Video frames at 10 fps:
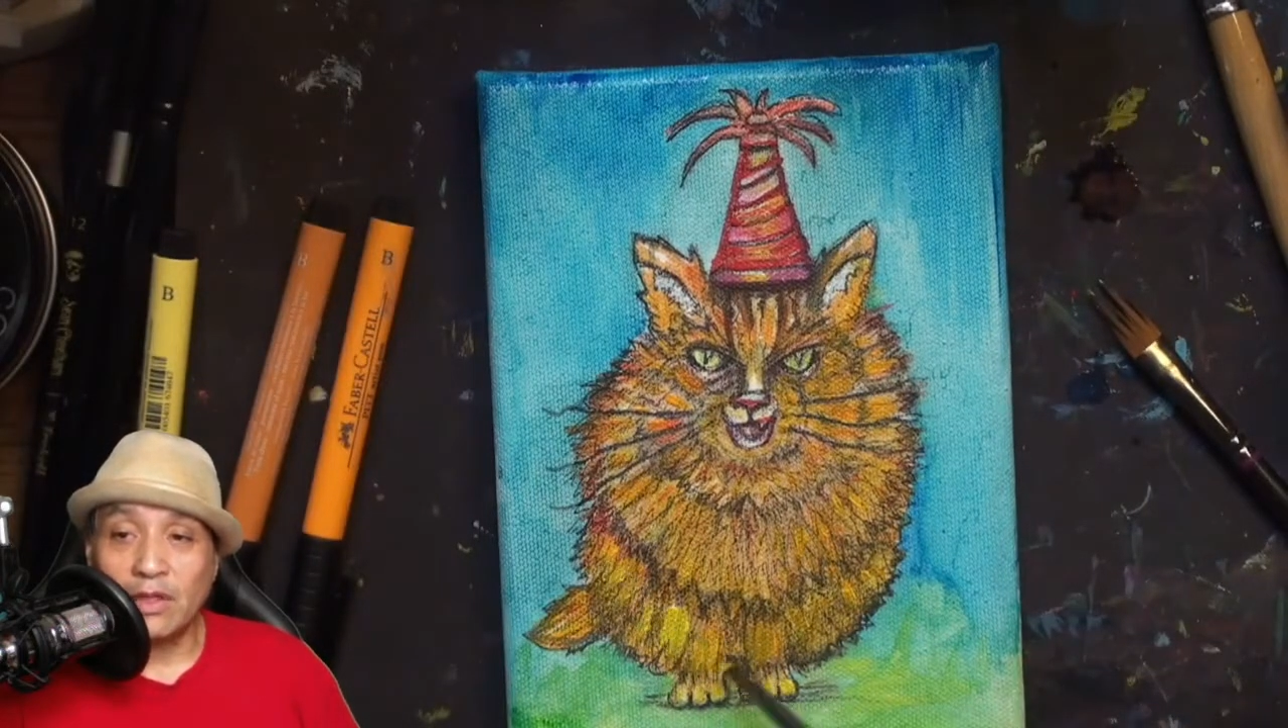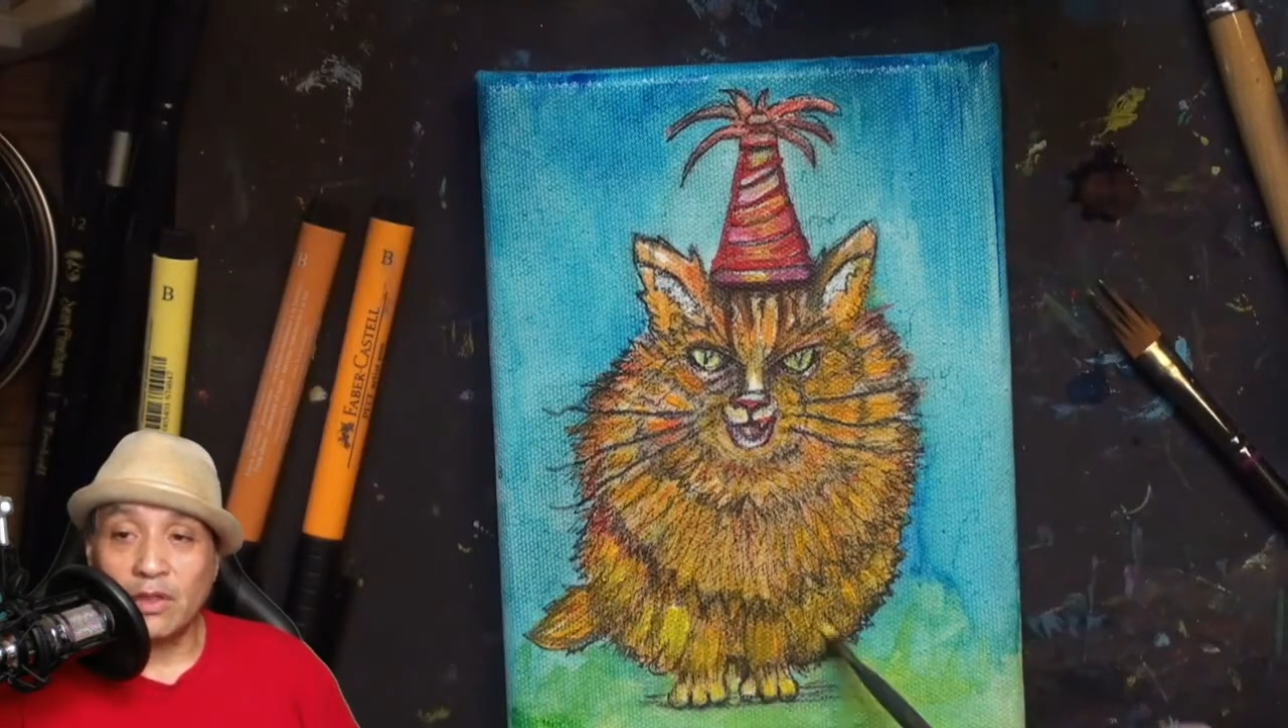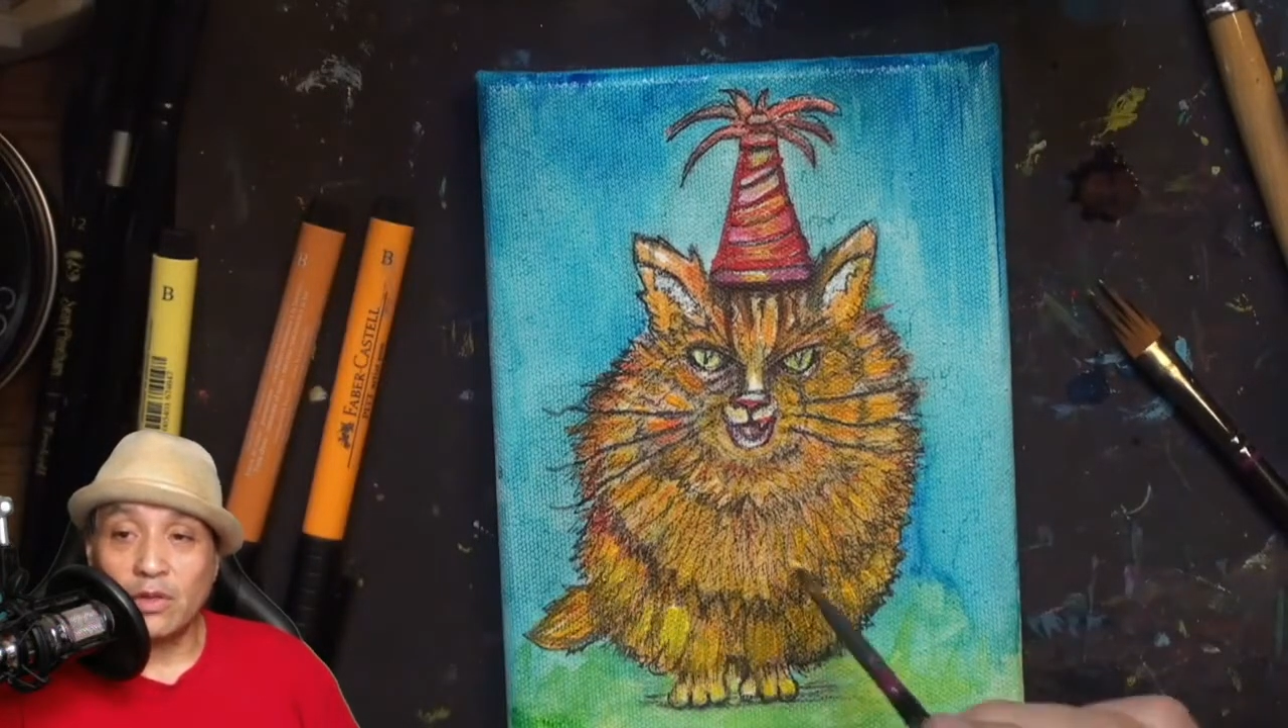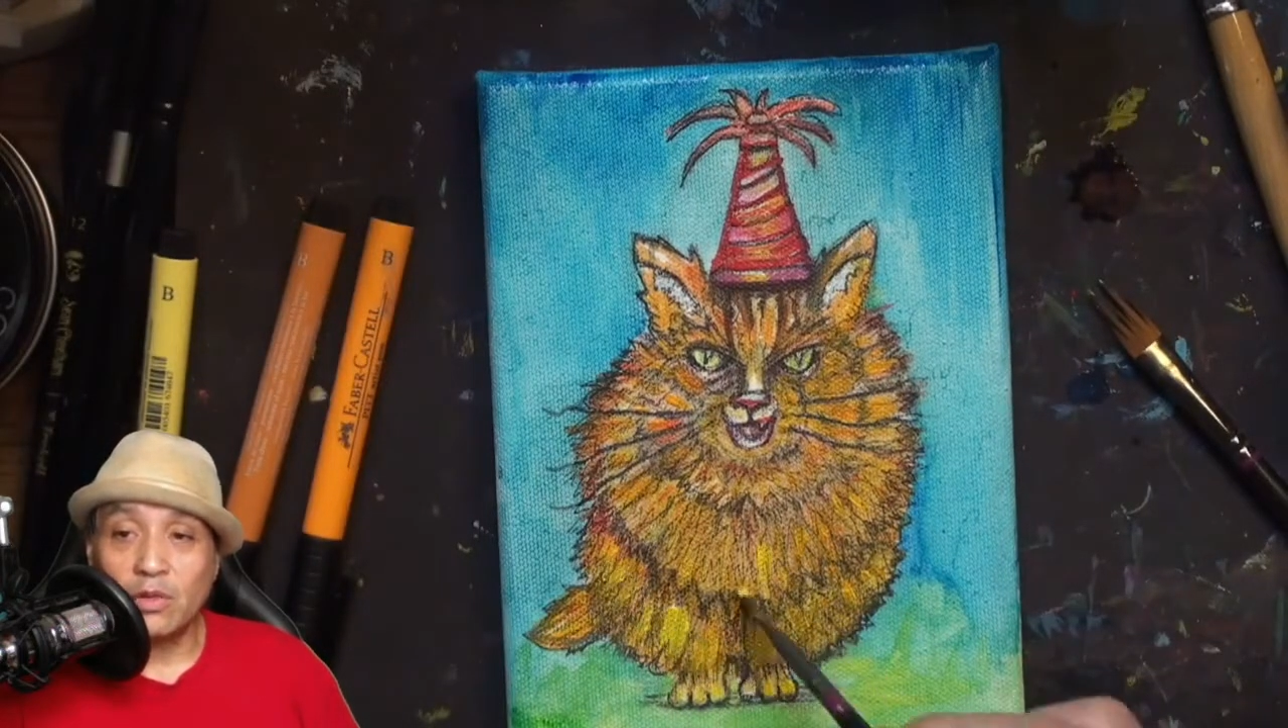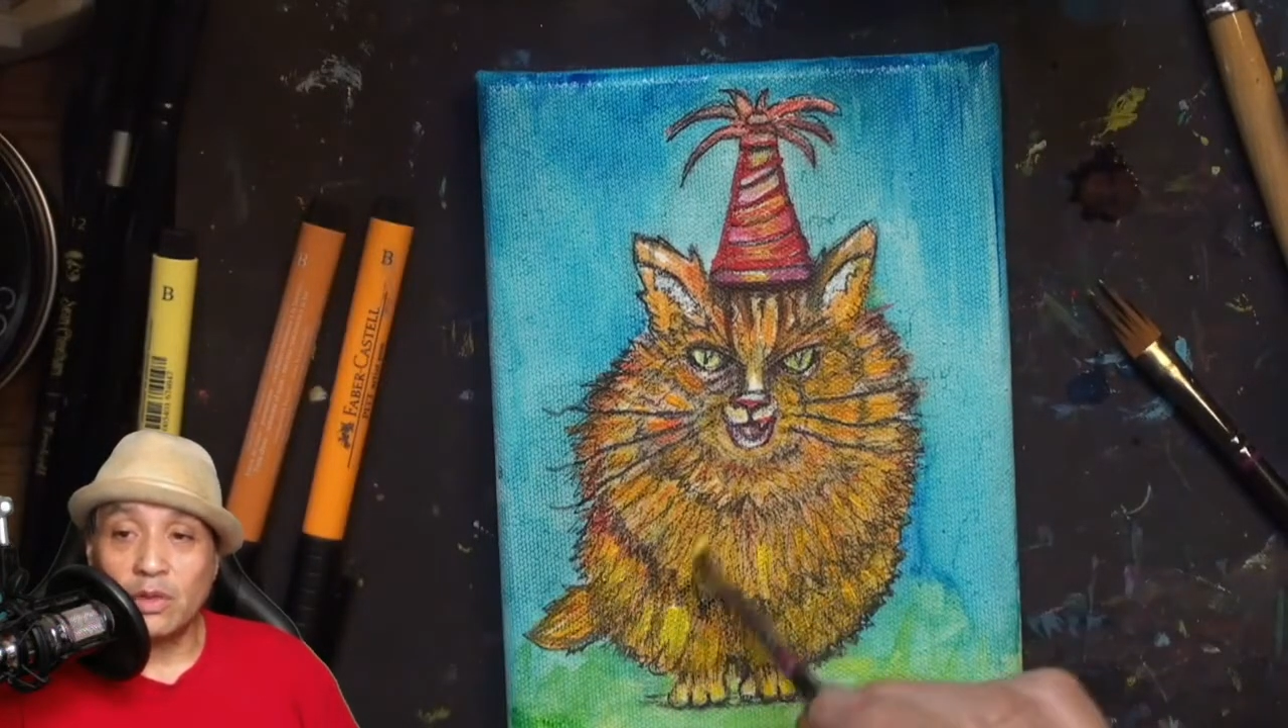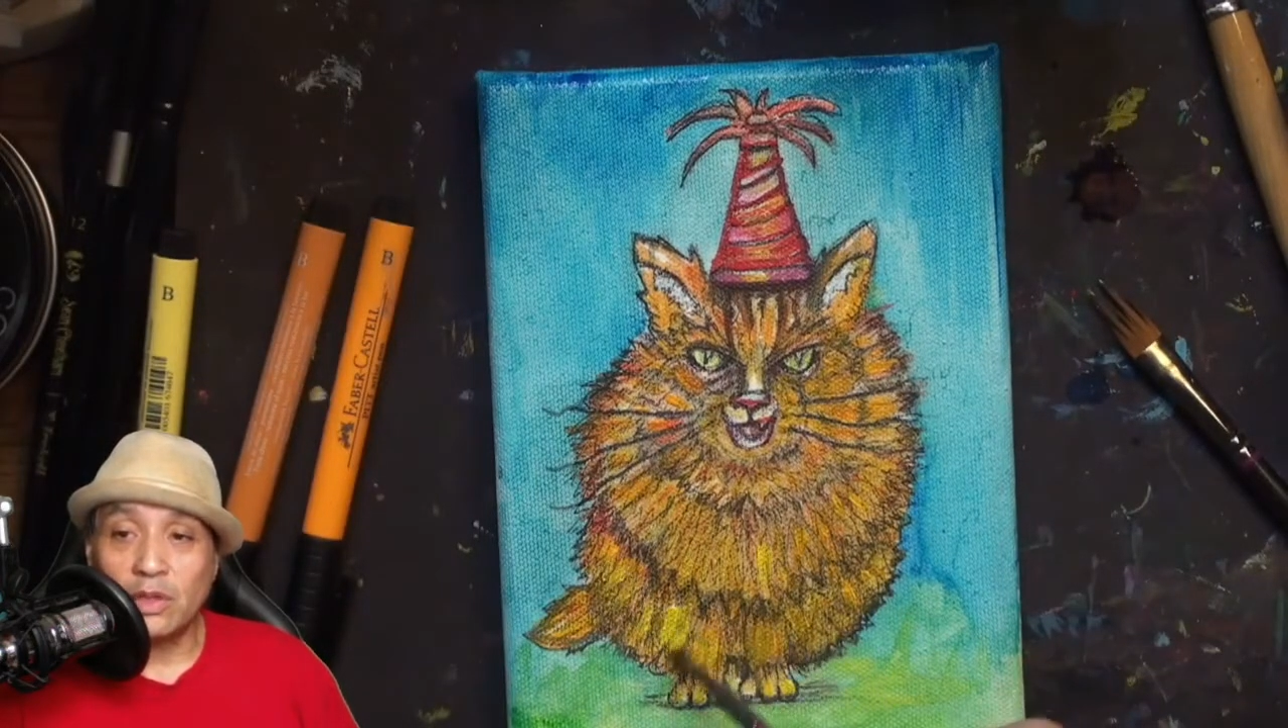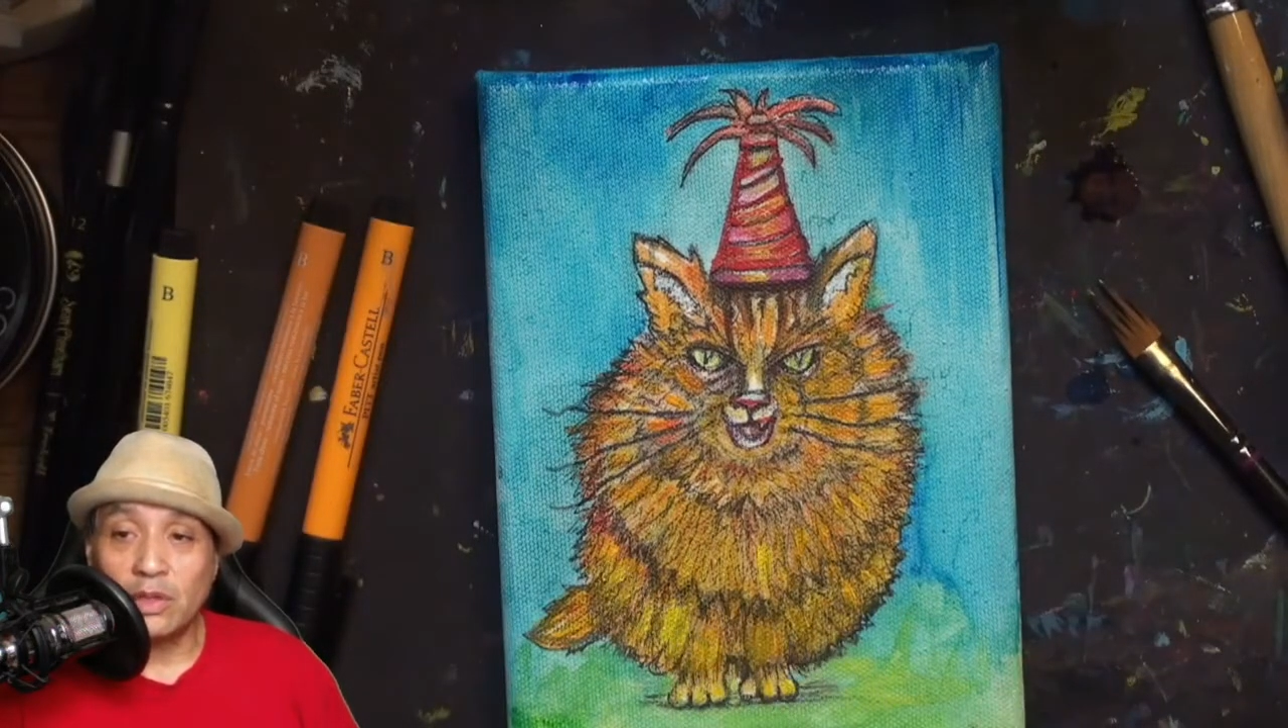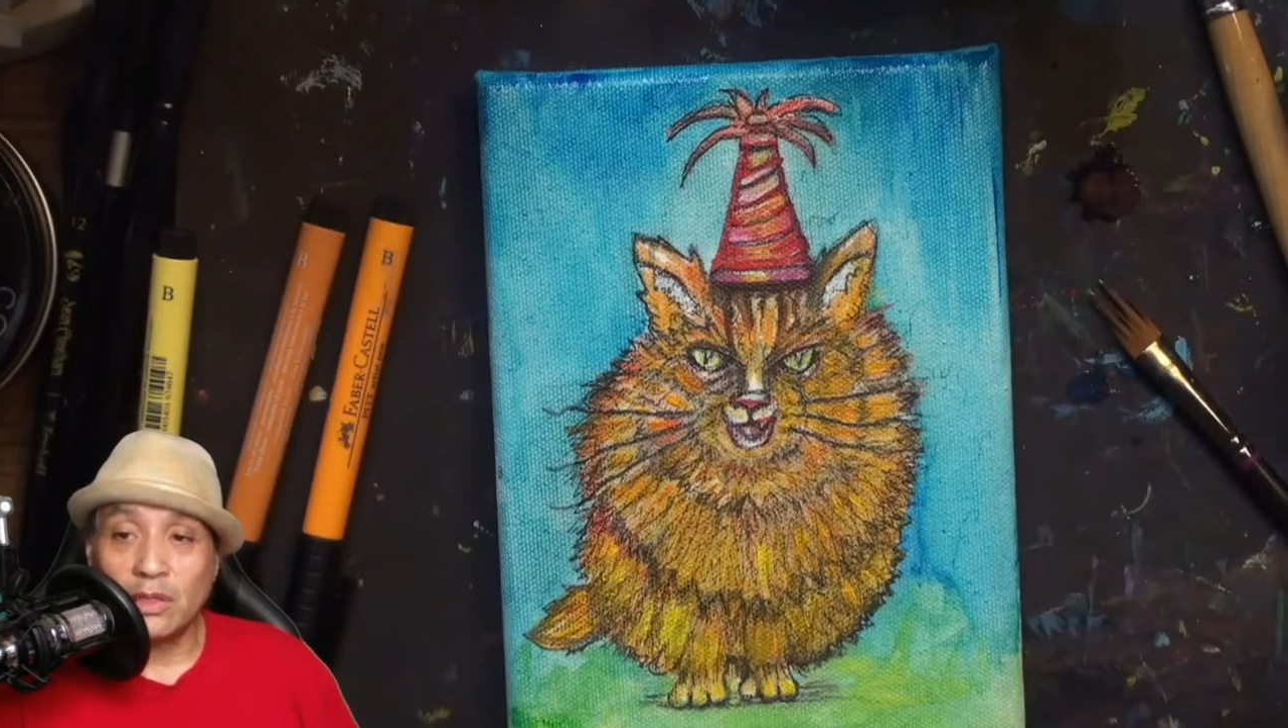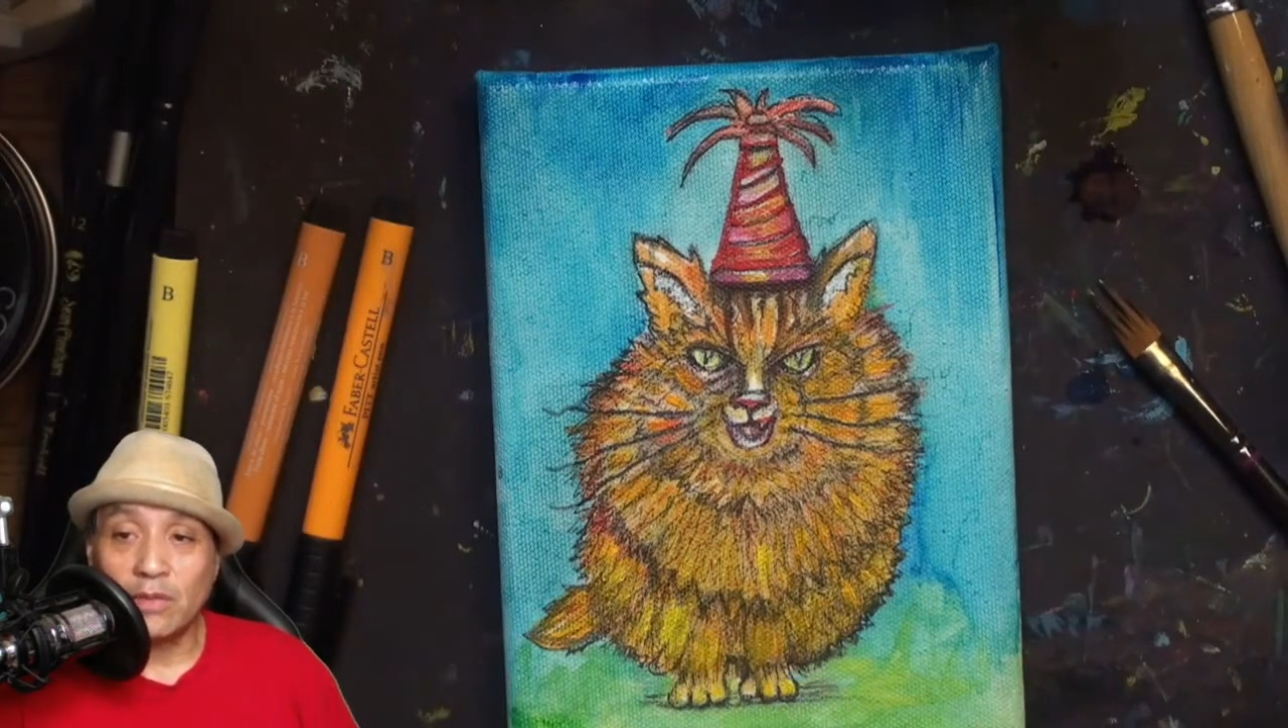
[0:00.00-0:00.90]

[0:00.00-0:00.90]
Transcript: the looseness